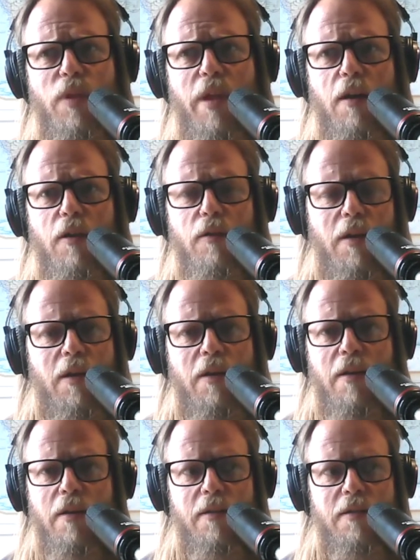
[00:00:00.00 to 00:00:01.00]
Although
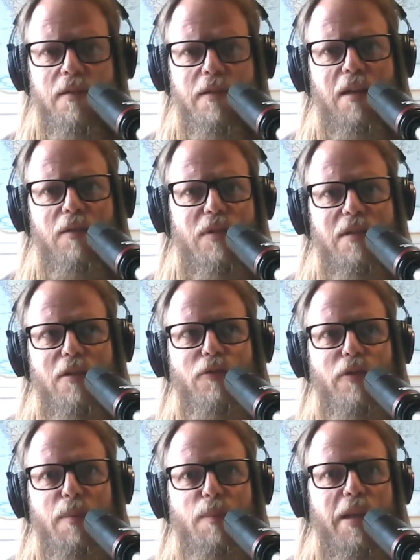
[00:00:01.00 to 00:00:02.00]
Dave is
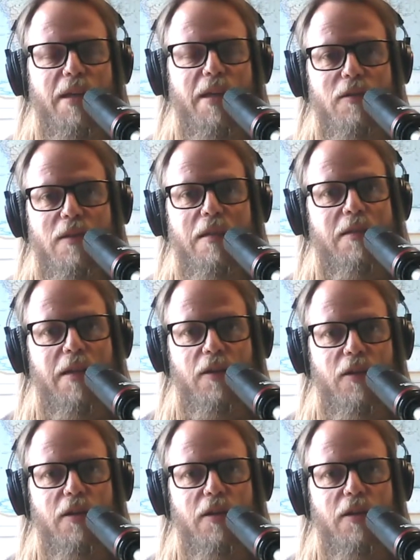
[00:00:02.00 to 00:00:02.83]
incredibly artistic,